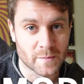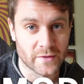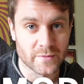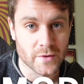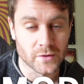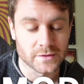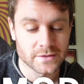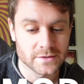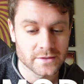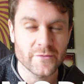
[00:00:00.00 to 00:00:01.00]
about the
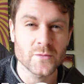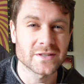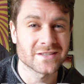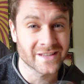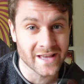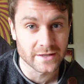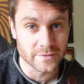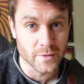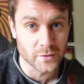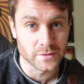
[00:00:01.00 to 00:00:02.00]
modes. Everyone's scared of the
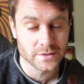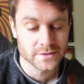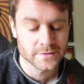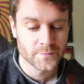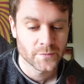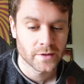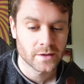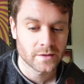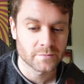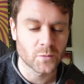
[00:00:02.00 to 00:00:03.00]
modes.
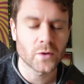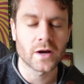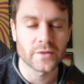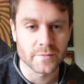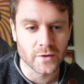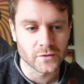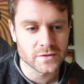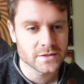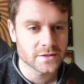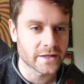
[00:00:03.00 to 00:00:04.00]
But what are the
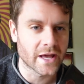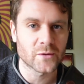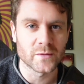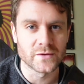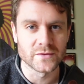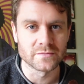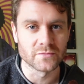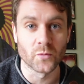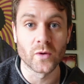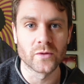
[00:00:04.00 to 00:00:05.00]
modes and how do we use them
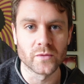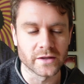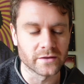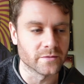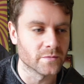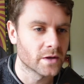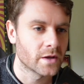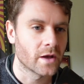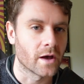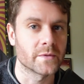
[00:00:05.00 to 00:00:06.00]
and why do we need them?
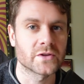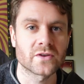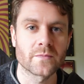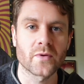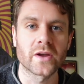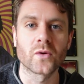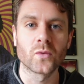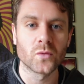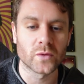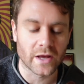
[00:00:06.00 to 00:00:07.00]
I'm going to try and break it
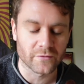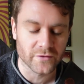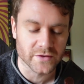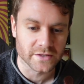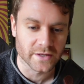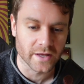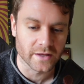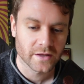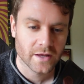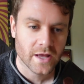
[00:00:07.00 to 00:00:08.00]
all down for you
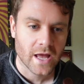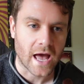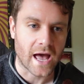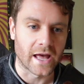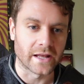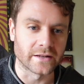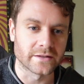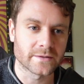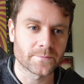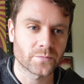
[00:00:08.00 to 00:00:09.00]
today
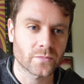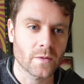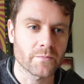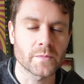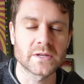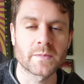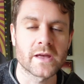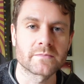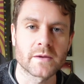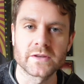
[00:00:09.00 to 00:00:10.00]
and probably
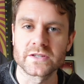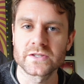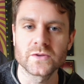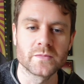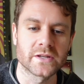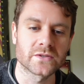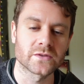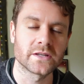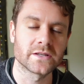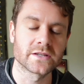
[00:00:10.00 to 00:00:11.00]
spend maybe just 2 minutes
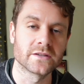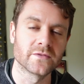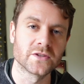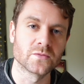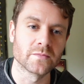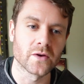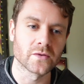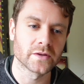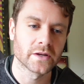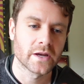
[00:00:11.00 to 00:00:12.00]
on each individual mode.